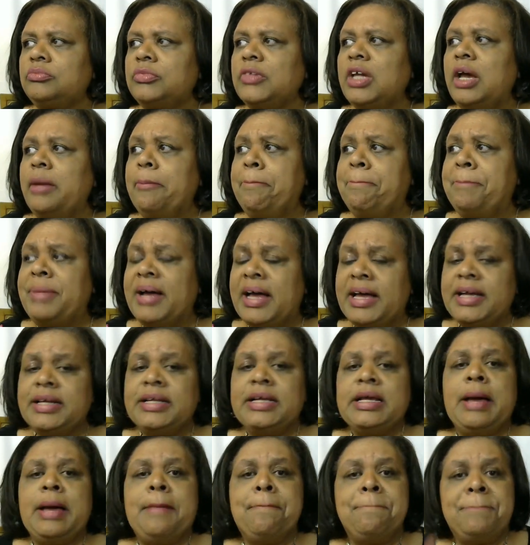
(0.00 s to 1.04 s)
but
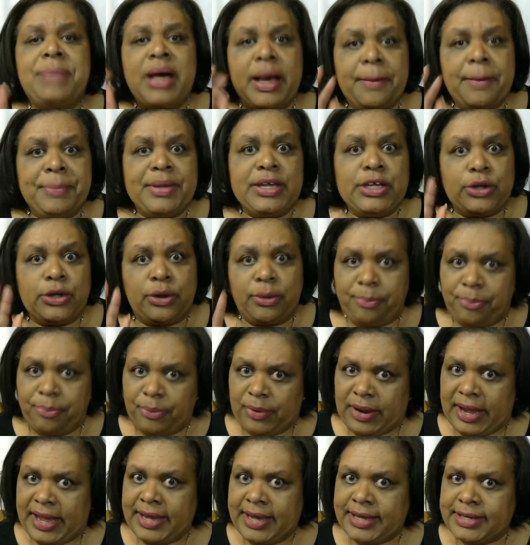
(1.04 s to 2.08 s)
pumping your
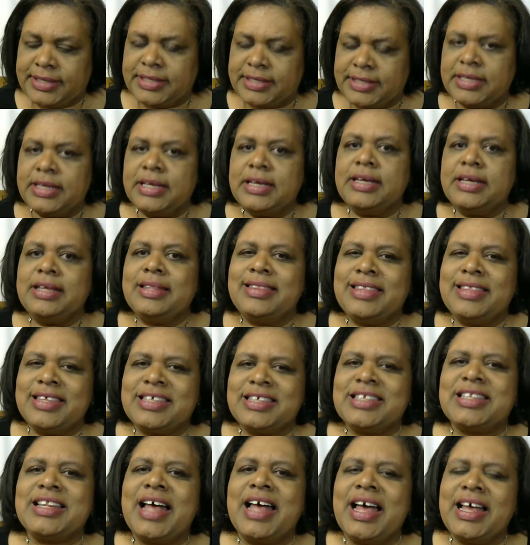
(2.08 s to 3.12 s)
brakes
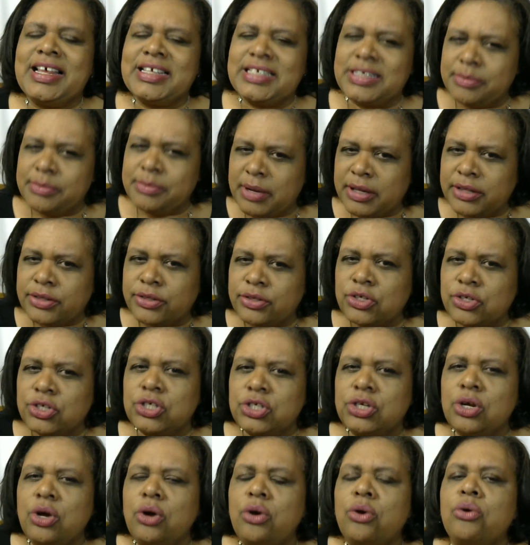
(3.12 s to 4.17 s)
this last month or
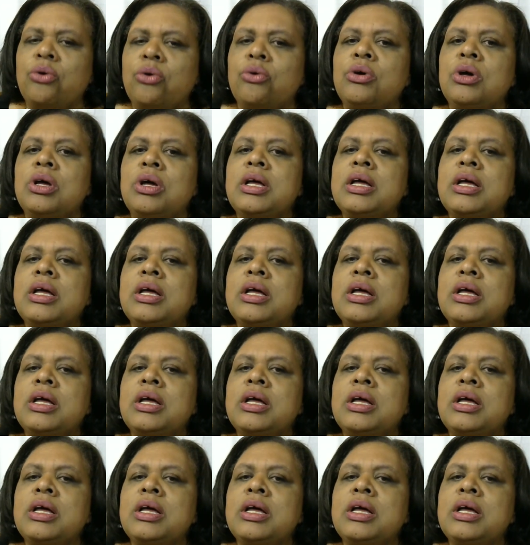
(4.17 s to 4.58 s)
so